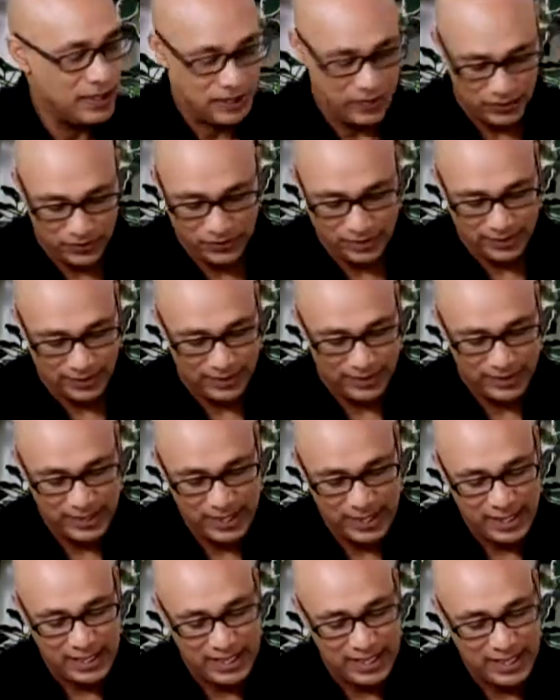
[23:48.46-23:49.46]
Okay.
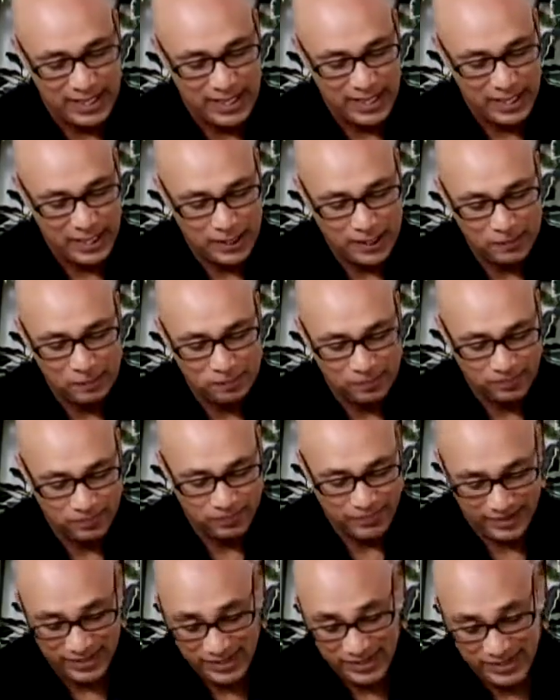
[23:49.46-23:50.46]

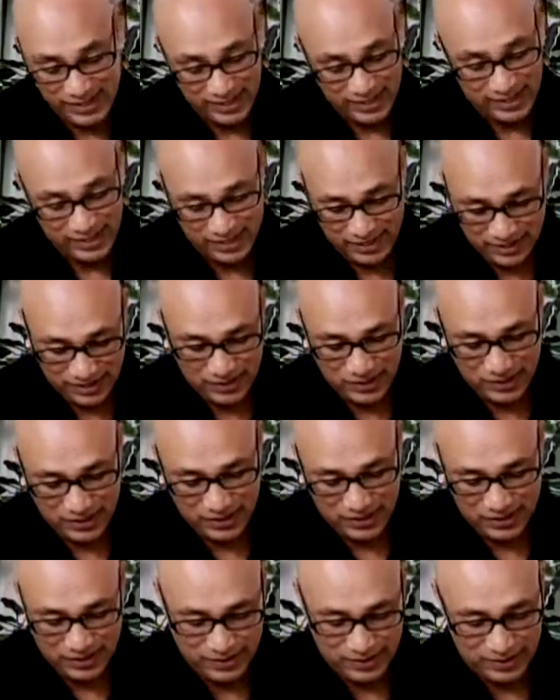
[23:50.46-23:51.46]
This is
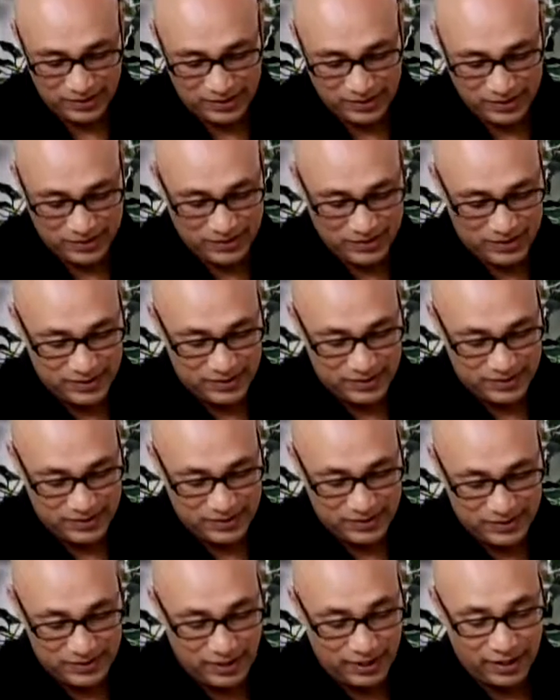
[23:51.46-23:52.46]

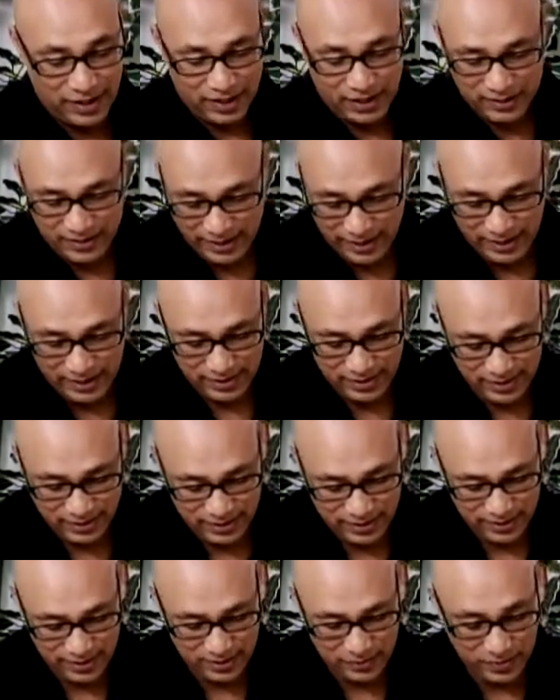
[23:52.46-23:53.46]
Sankara's
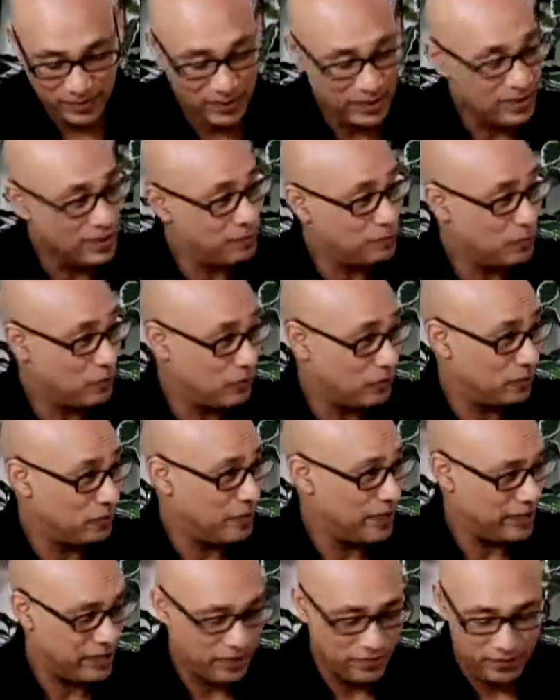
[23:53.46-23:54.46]
legacies, among
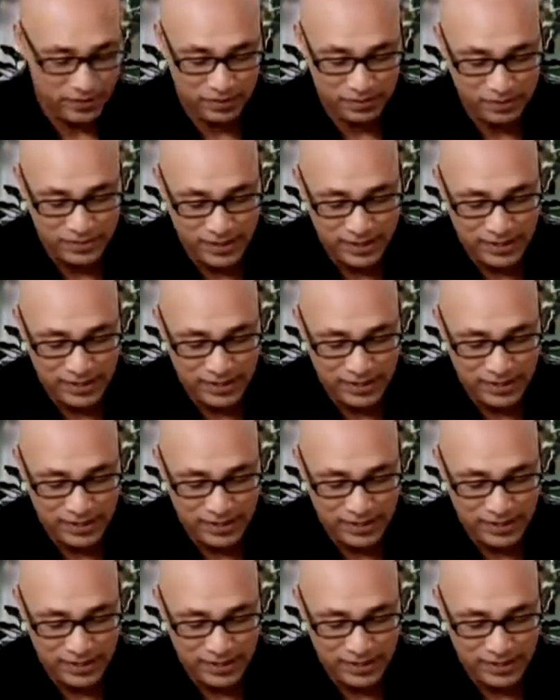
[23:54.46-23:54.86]
many of them.